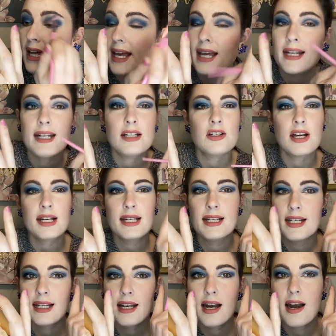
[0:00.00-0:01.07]
And I try to
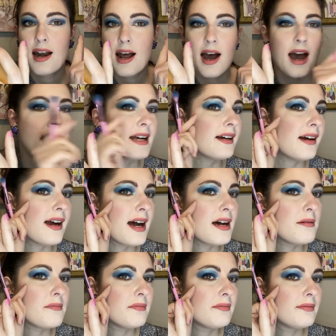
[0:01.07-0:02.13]
get higher
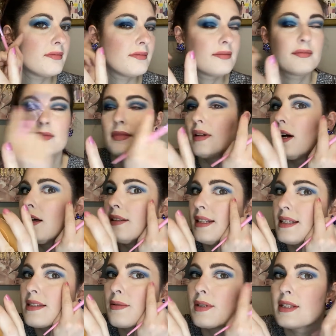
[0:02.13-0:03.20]
up on
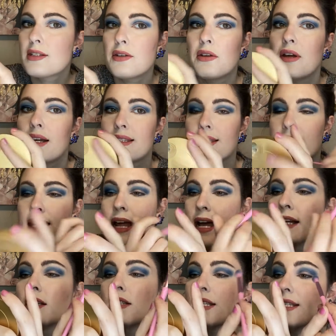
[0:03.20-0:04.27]
this one so you guys can
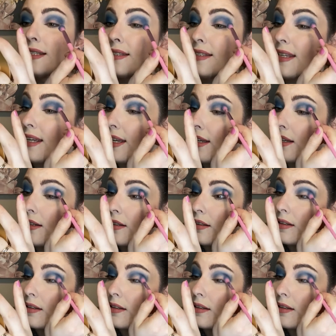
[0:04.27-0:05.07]
actually see